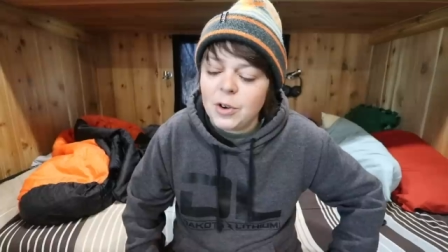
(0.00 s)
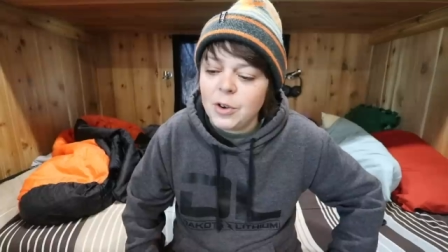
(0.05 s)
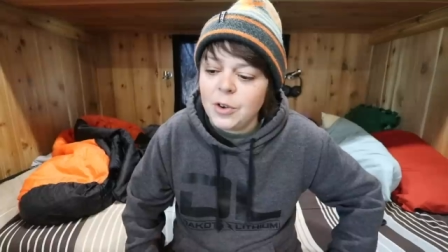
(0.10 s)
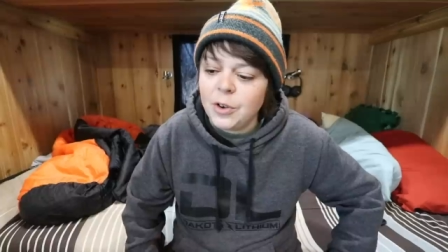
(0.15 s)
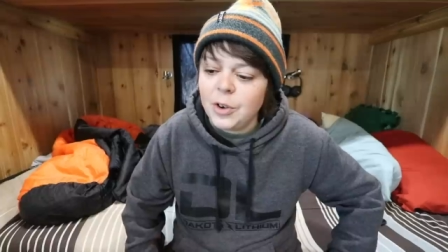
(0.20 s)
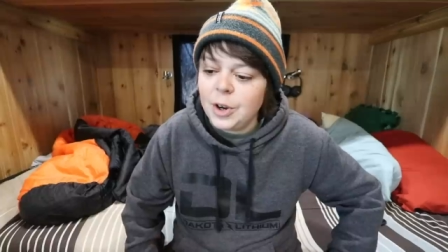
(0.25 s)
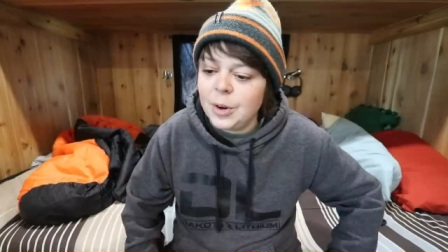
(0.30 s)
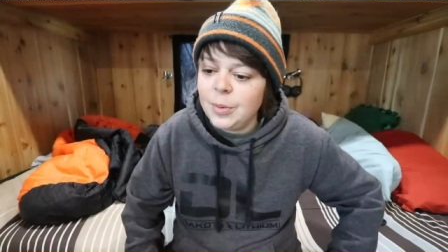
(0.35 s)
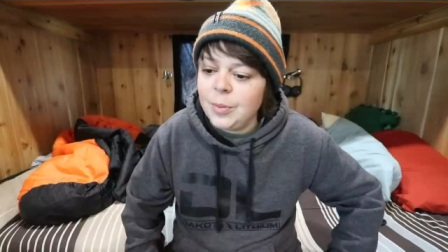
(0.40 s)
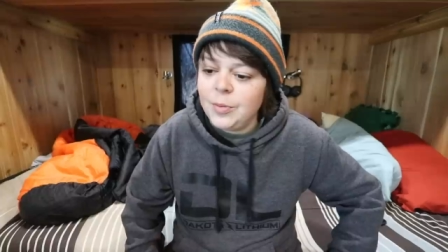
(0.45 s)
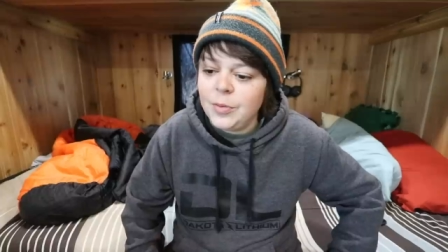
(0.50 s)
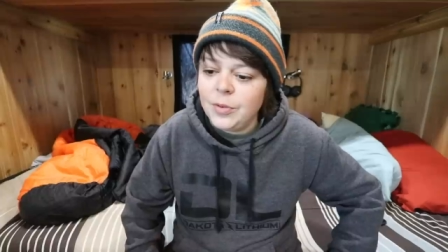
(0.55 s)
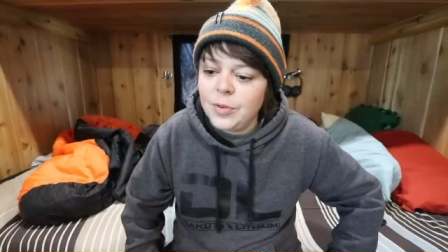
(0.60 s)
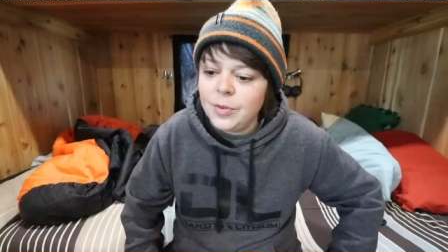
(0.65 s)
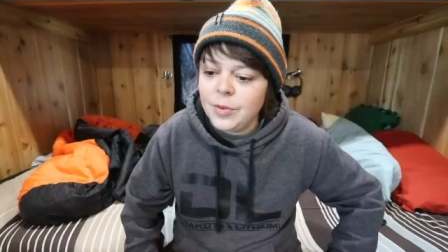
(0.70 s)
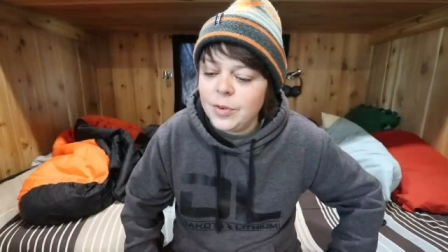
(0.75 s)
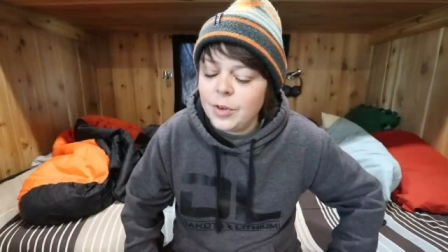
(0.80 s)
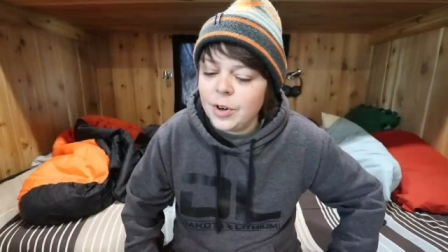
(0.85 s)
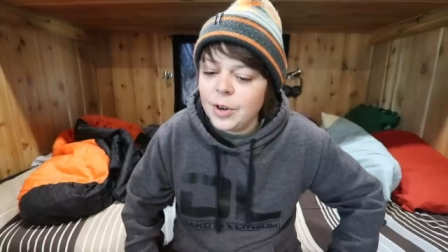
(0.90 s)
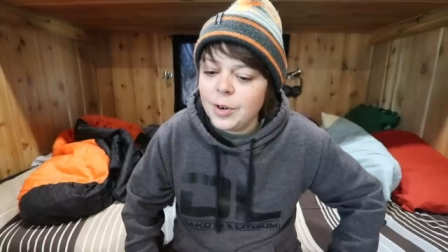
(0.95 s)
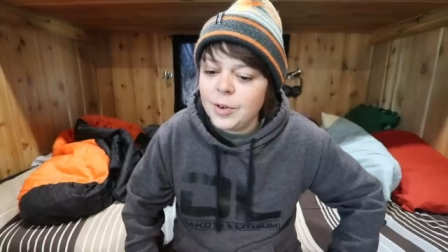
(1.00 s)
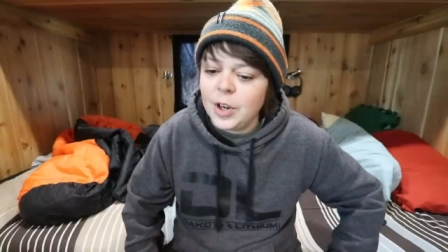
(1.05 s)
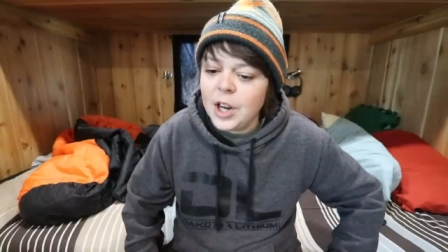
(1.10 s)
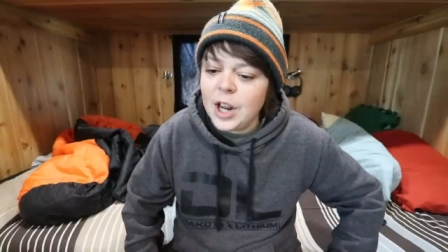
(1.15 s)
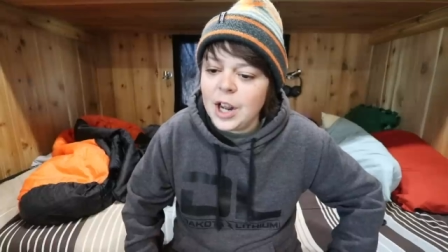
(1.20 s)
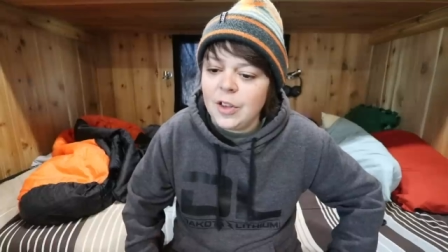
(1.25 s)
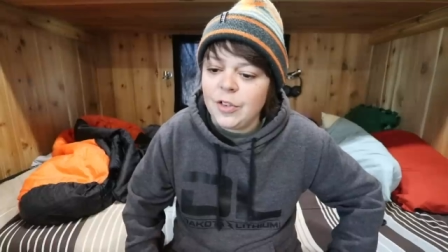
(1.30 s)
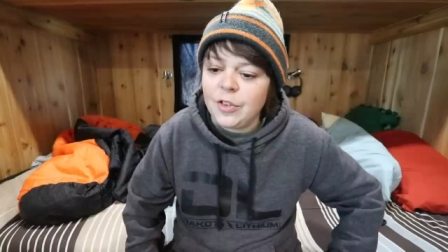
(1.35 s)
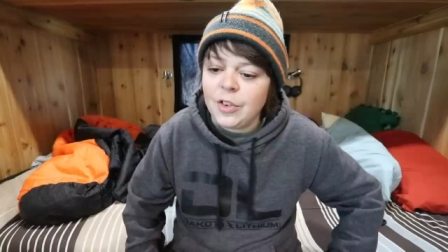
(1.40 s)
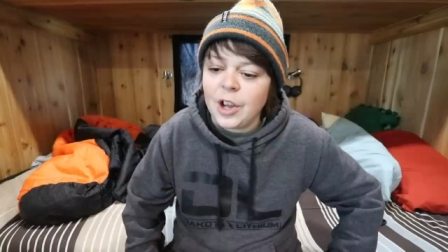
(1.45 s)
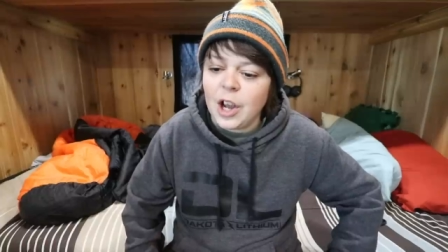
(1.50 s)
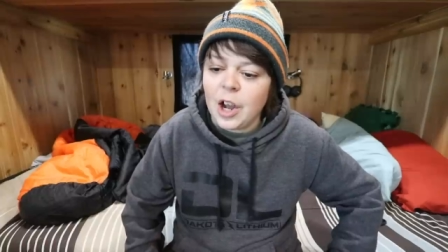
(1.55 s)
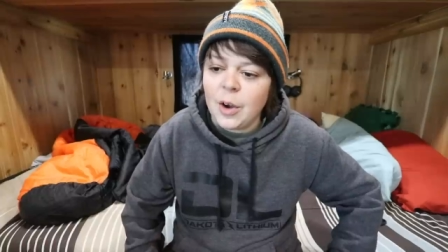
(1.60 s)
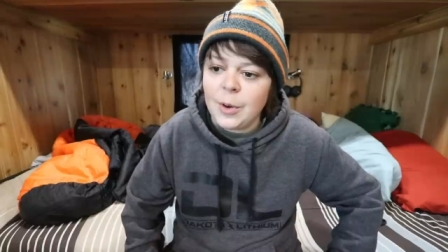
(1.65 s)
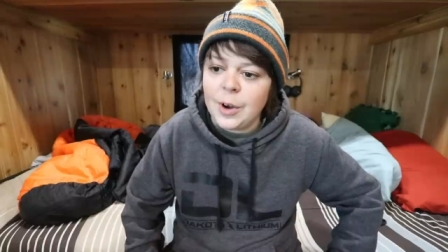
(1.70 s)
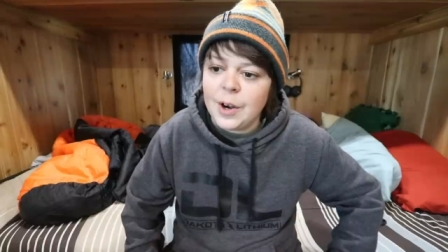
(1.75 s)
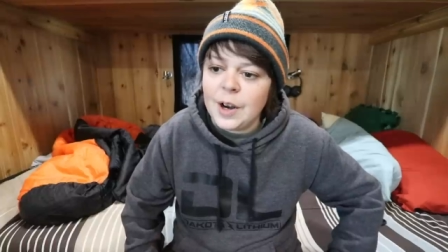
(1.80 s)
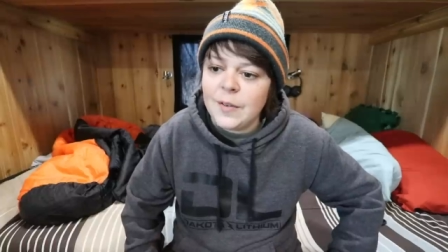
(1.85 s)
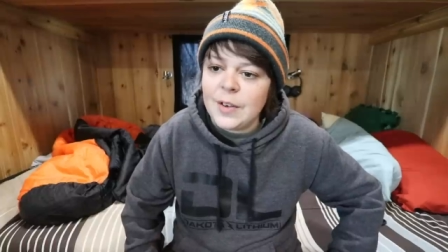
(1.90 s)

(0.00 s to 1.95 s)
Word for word: Cole or or Hayes caught one.